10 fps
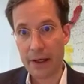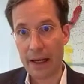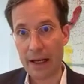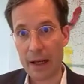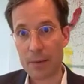
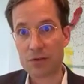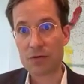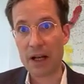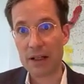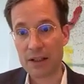enabled
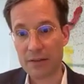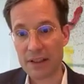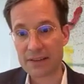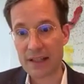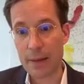relatively
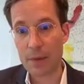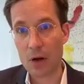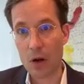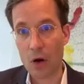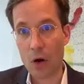
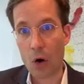stable